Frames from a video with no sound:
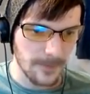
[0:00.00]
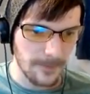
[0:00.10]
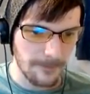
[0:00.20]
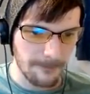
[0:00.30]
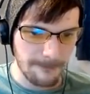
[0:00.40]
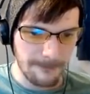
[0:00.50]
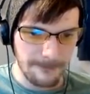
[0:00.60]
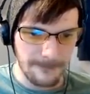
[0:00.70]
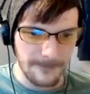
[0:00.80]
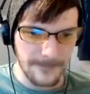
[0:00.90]

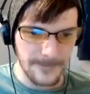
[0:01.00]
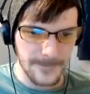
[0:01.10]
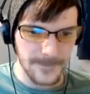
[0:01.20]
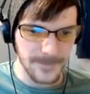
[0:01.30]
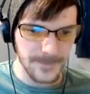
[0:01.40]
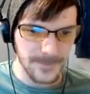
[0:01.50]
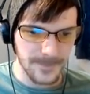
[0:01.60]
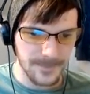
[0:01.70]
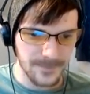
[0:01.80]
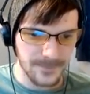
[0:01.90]

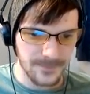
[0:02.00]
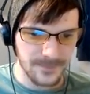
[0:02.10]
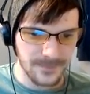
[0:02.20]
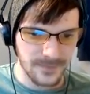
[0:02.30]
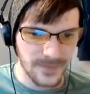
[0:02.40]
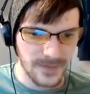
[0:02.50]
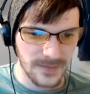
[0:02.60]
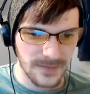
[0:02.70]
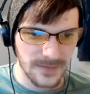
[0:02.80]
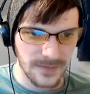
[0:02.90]

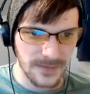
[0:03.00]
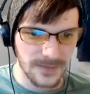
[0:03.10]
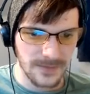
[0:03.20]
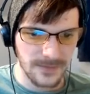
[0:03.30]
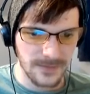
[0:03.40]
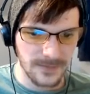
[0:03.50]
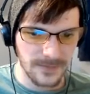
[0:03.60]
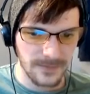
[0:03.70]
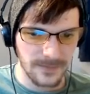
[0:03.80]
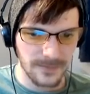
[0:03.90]

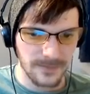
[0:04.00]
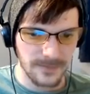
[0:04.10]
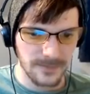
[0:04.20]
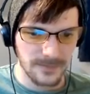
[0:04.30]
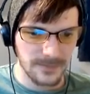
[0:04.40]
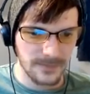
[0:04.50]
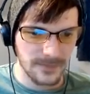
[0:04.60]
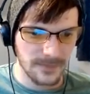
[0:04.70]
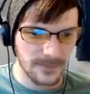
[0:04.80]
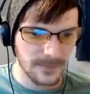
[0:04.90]

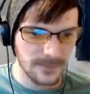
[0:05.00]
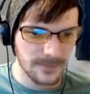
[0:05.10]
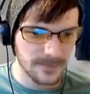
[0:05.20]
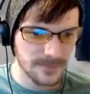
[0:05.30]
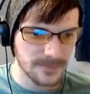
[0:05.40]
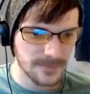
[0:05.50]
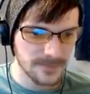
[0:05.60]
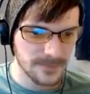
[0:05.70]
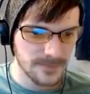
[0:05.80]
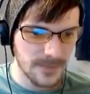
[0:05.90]

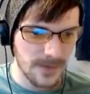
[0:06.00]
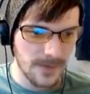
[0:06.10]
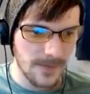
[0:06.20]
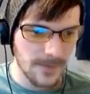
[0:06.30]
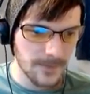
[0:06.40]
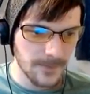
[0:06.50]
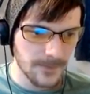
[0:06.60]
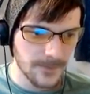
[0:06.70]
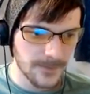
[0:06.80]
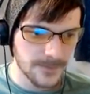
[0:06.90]

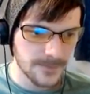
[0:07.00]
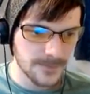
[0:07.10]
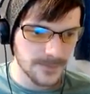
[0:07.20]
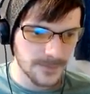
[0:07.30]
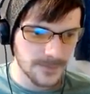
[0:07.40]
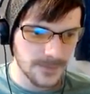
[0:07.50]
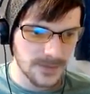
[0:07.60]
No one is speaking in this clip.